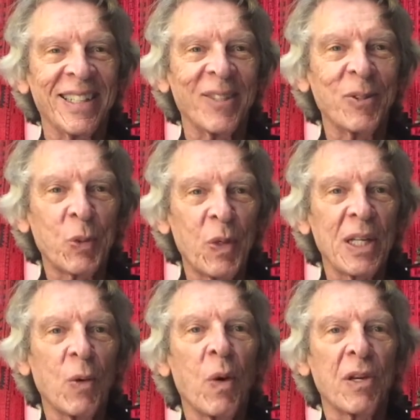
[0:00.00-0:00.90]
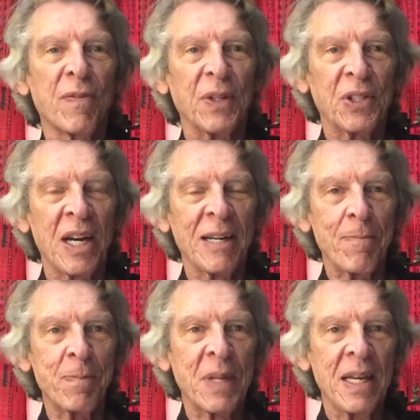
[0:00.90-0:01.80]
It was really a wonderful time.
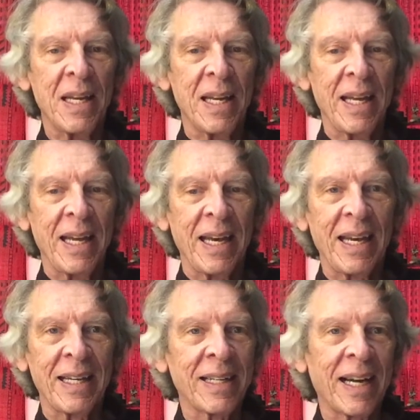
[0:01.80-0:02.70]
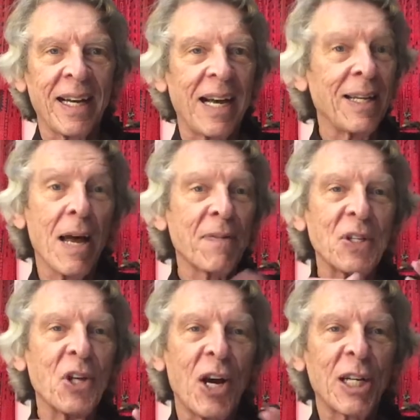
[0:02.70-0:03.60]
And I love to
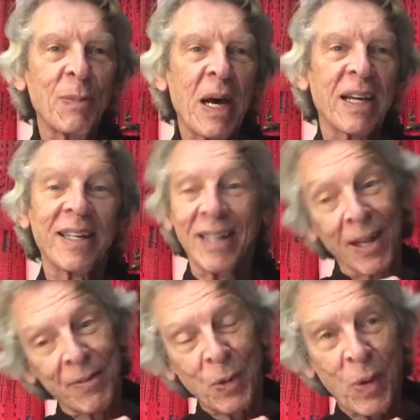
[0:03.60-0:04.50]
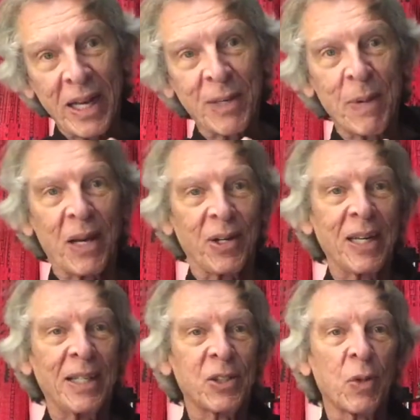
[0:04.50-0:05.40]
talk about it and love to write about it.
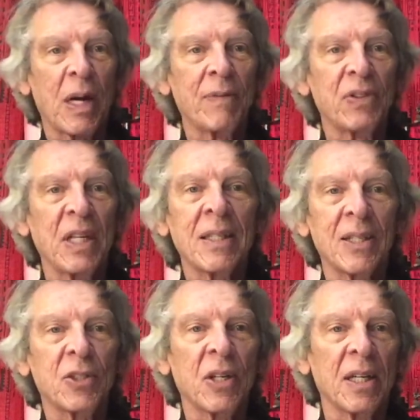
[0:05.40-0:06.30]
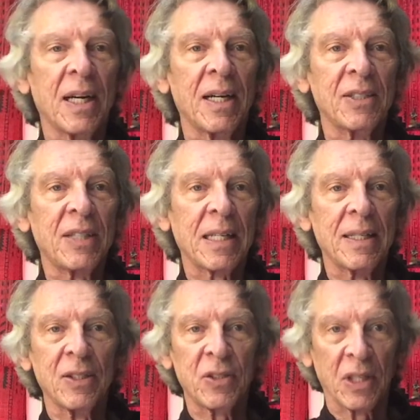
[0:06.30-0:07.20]
And so I've set this
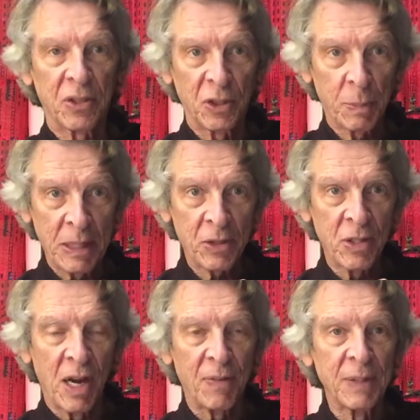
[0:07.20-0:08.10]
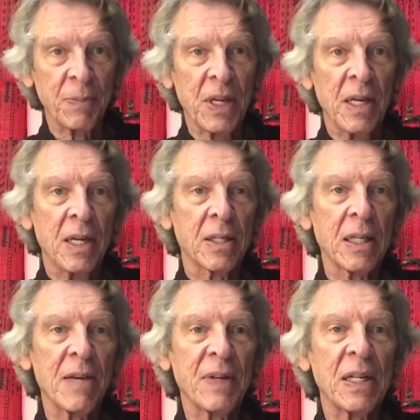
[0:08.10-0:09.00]
suspense novel, To
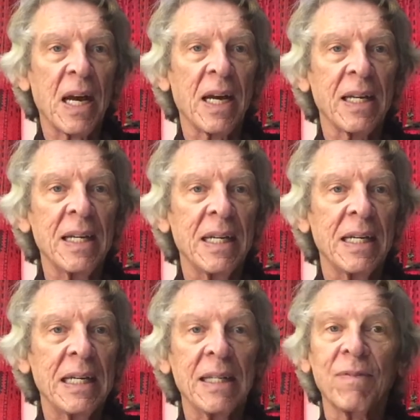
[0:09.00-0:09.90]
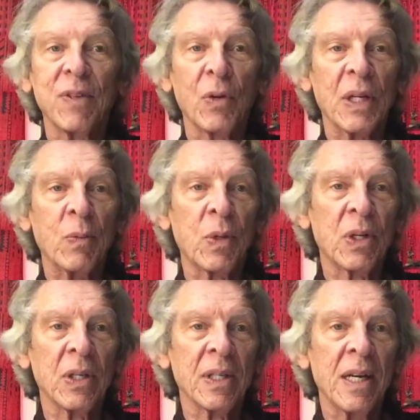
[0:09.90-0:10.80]
Live and Die in the Floating
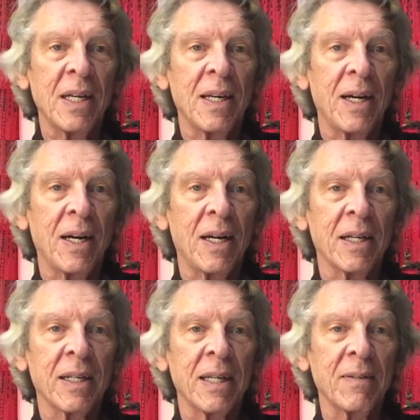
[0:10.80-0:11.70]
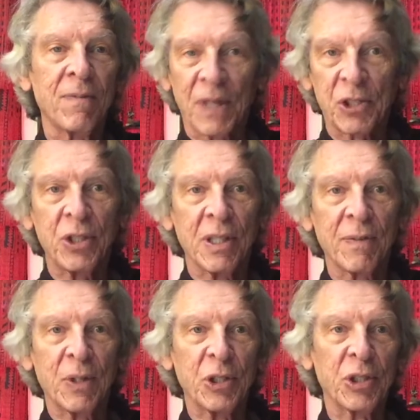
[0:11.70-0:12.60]
World, on a fictional
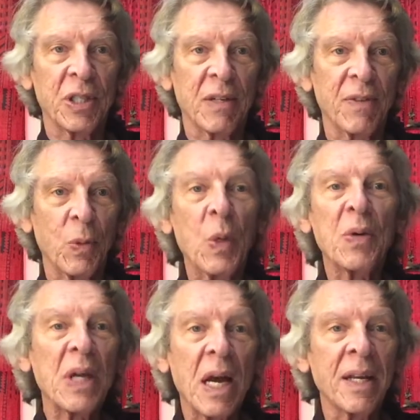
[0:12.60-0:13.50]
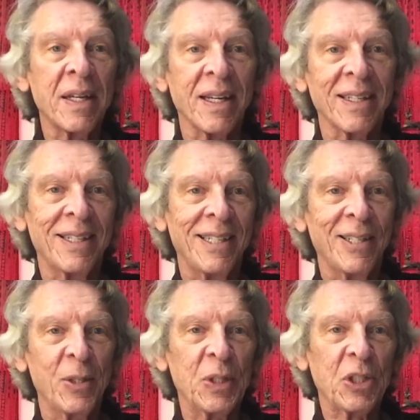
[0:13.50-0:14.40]
version of the Wirianda,
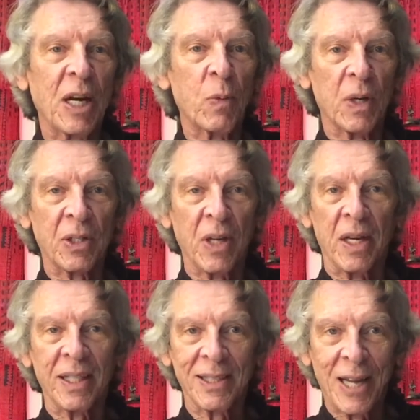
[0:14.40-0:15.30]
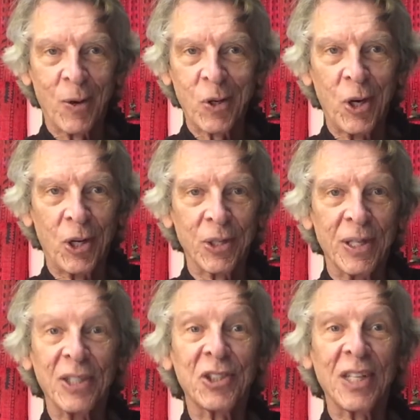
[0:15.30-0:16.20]
which I worked on. It's now called
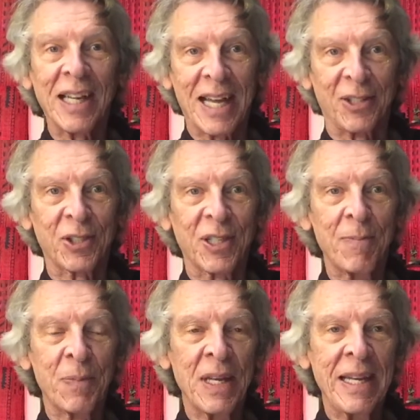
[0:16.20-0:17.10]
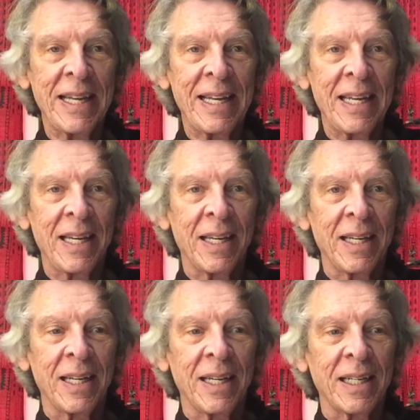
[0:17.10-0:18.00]
the Celeste.
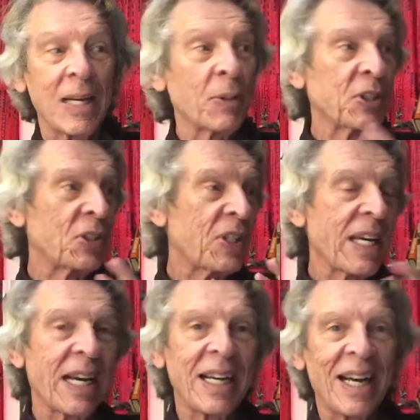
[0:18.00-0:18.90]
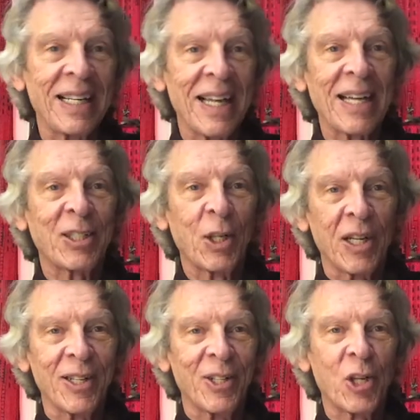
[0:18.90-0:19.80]
Now, as I say, I like
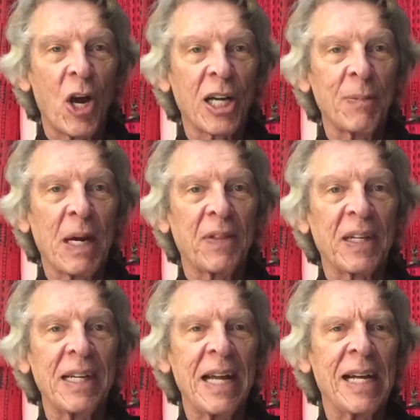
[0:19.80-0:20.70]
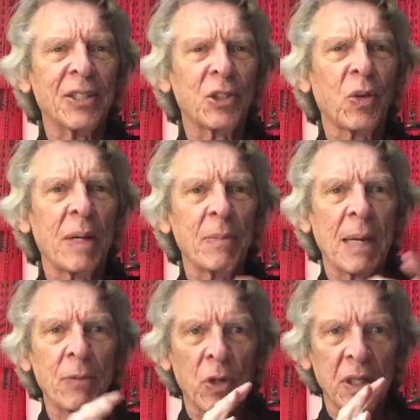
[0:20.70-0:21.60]
to talk about the canals, so
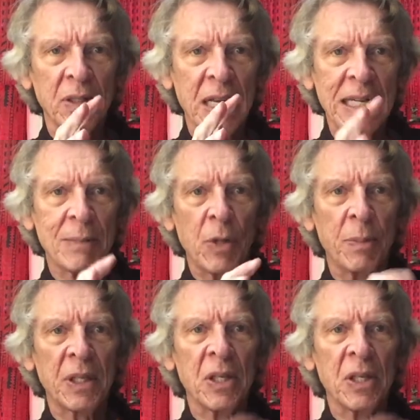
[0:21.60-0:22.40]
I'm going to take a moment